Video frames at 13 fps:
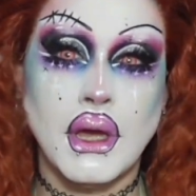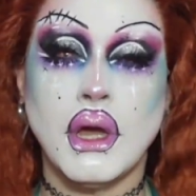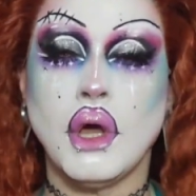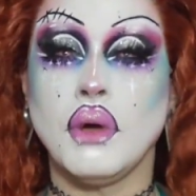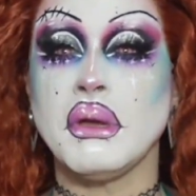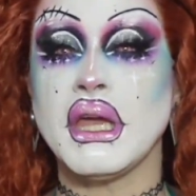
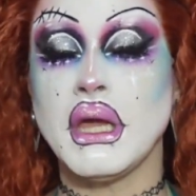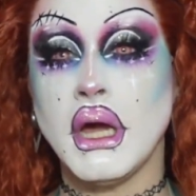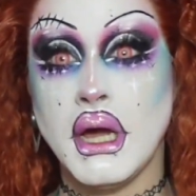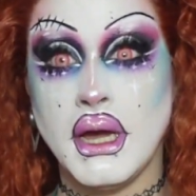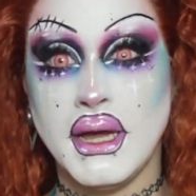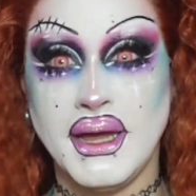Oh my
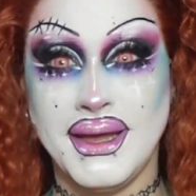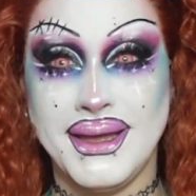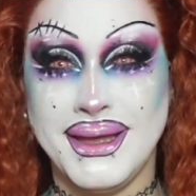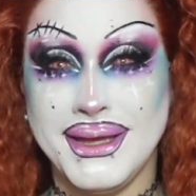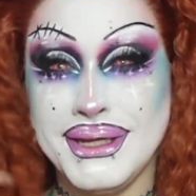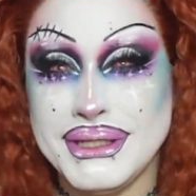
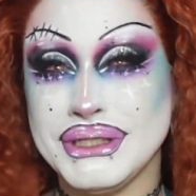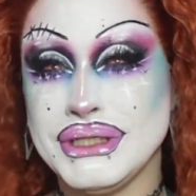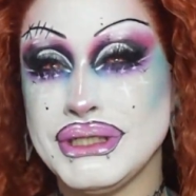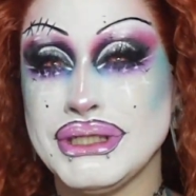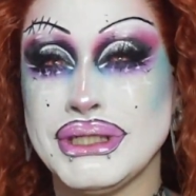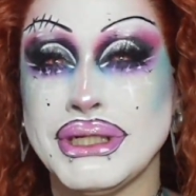
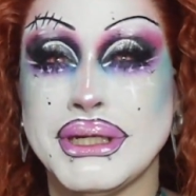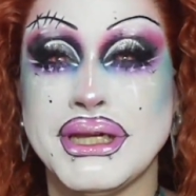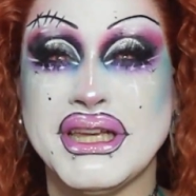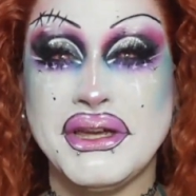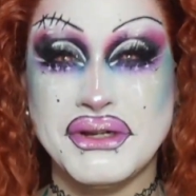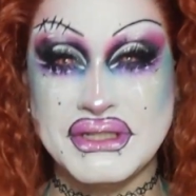gosh,
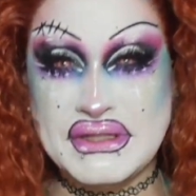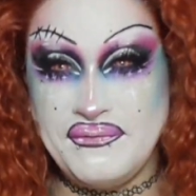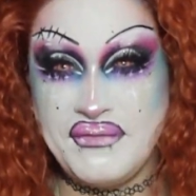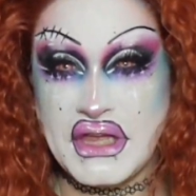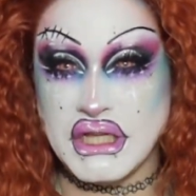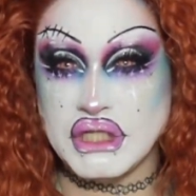here's the
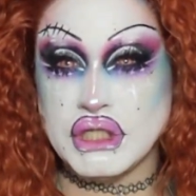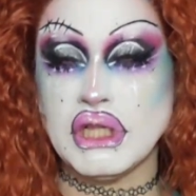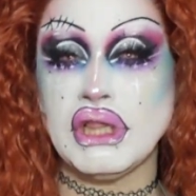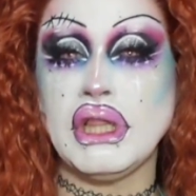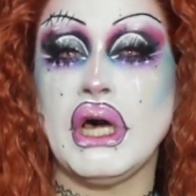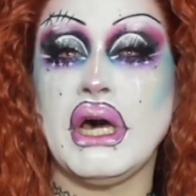finished
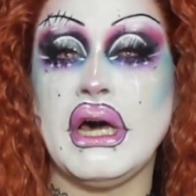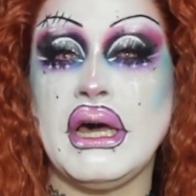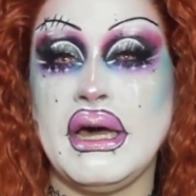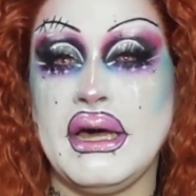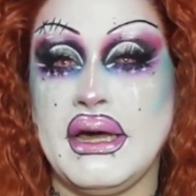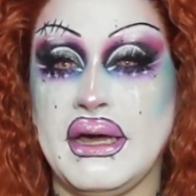
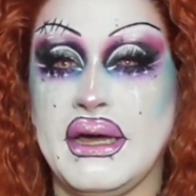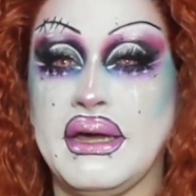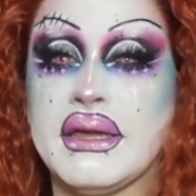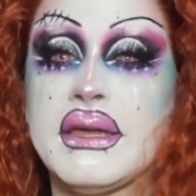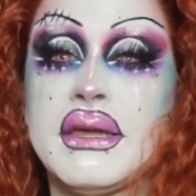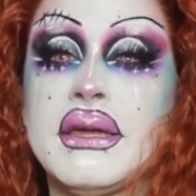
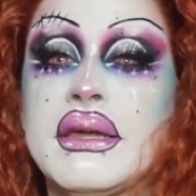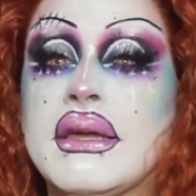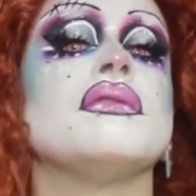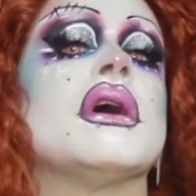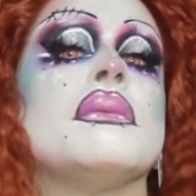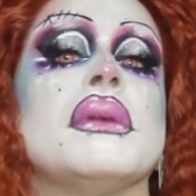look.
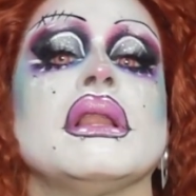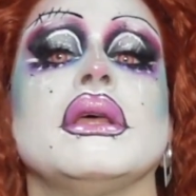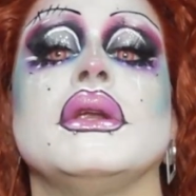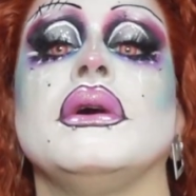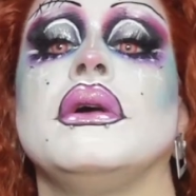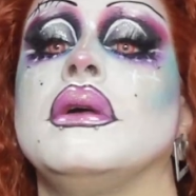Got my
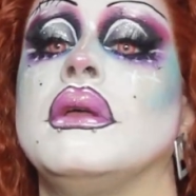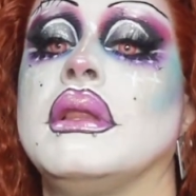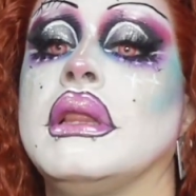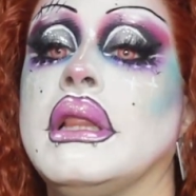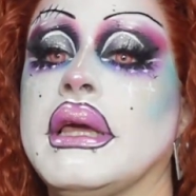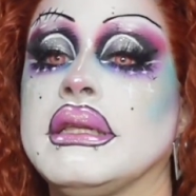little
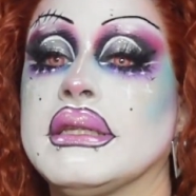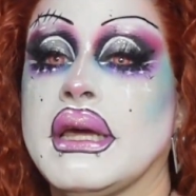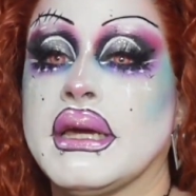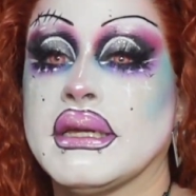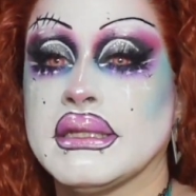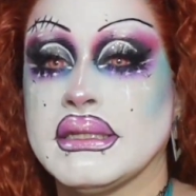
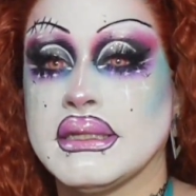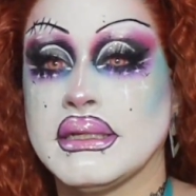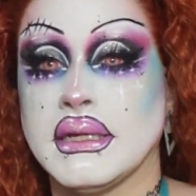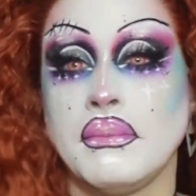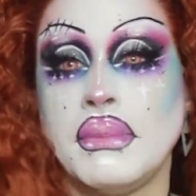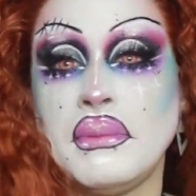
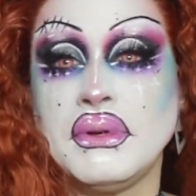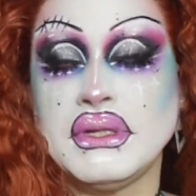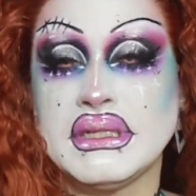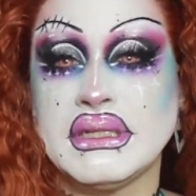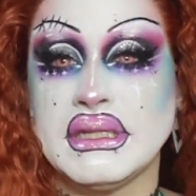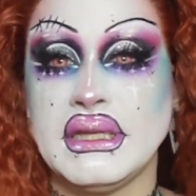latex bubble
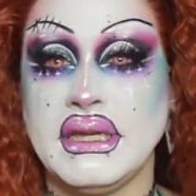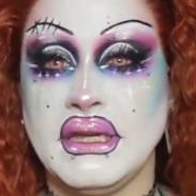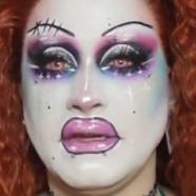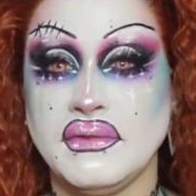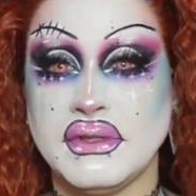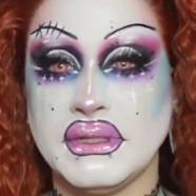
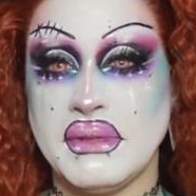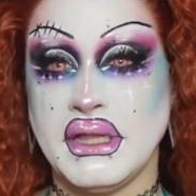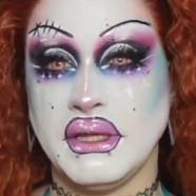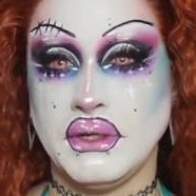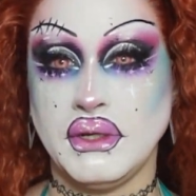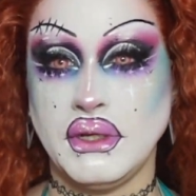sleeves, my
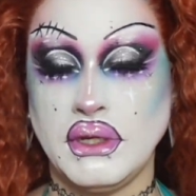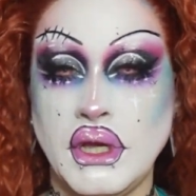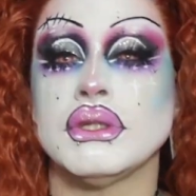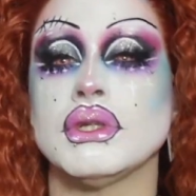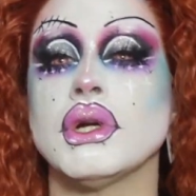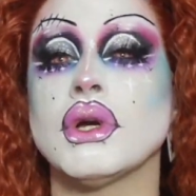little
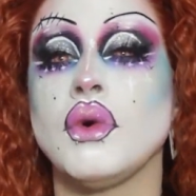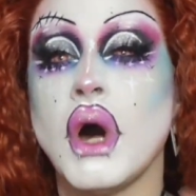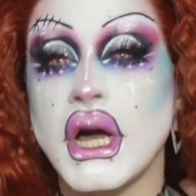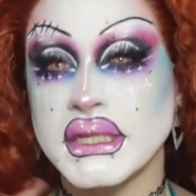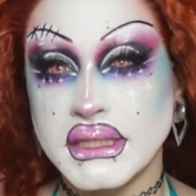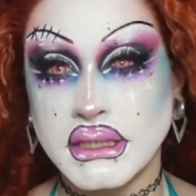
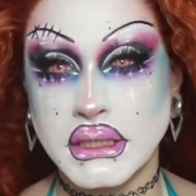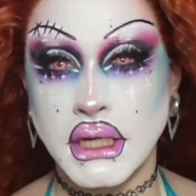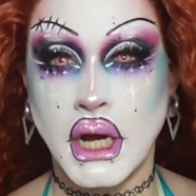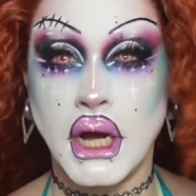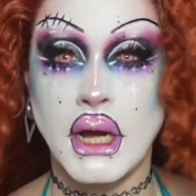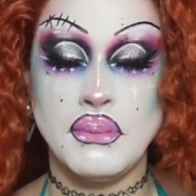turquoise
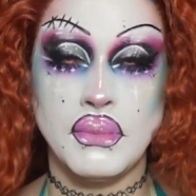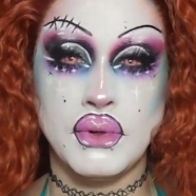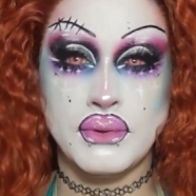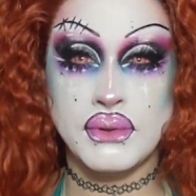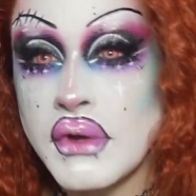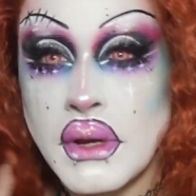top.
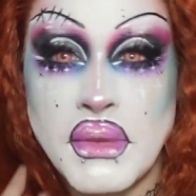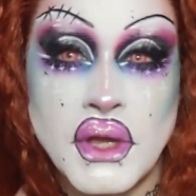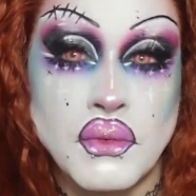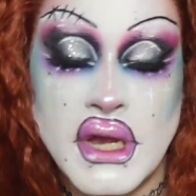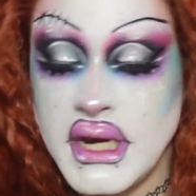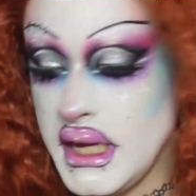Got my red